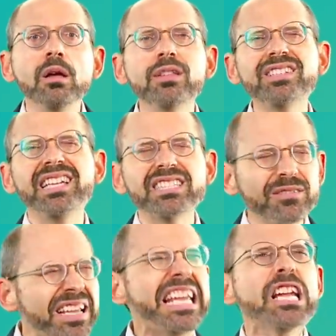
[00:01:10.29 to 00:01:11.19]
The sense
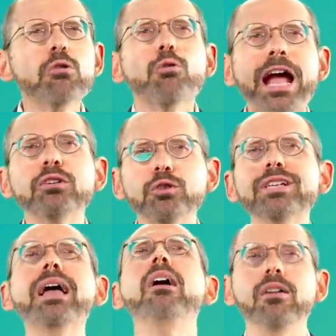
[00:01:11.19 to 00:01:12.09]
of
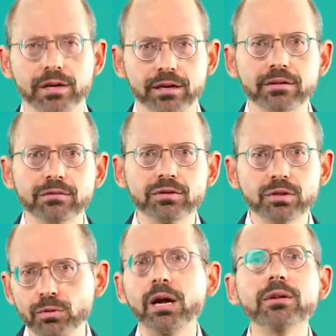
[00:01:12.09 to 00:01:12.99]
irrationality
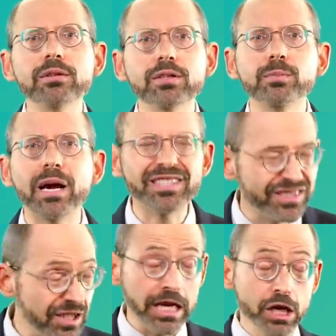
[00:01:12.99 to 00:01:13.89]
surrounding this
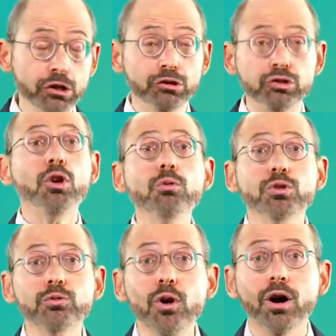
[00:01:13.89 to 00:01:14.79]
practice is so
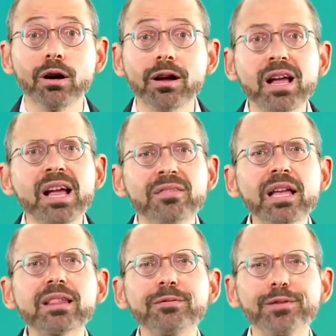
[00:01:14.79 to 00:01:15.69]
strong
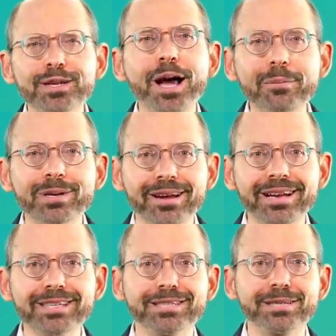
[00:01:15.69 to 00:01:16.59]
that the phenomenon
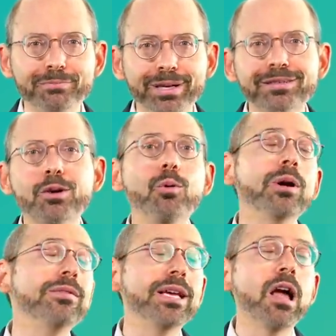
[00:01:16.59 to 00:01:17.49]
has been
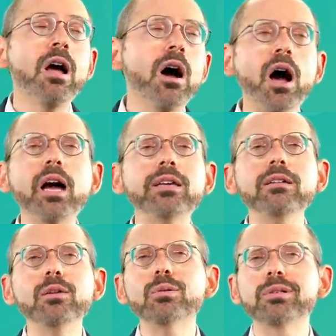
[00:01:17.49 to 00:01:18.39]
coined the
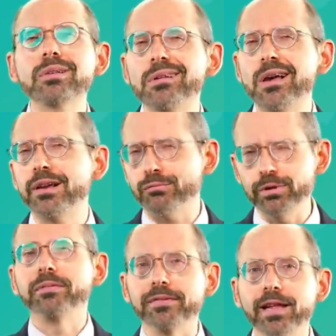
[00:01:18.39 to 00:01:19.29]
oculostenotic
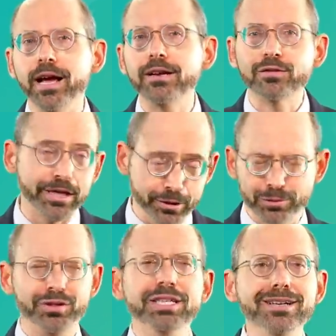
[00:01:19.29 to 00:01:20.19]
reflex, like you
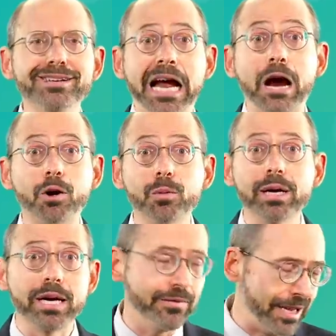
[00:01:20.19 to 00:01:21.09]
see a
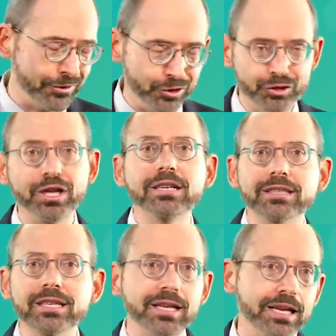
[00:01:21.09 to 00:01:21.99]
narrowing and they
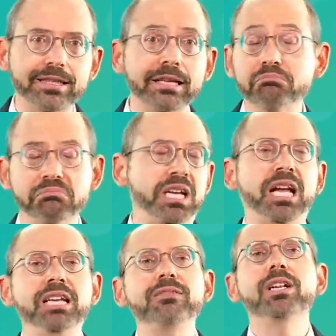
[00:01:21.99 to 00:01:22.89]
stent it like they
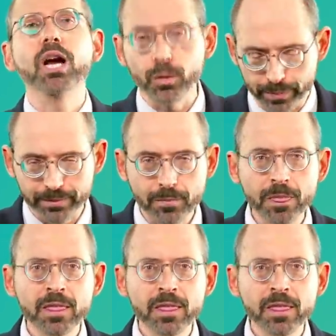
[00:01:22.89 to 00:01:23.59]
can't even help it.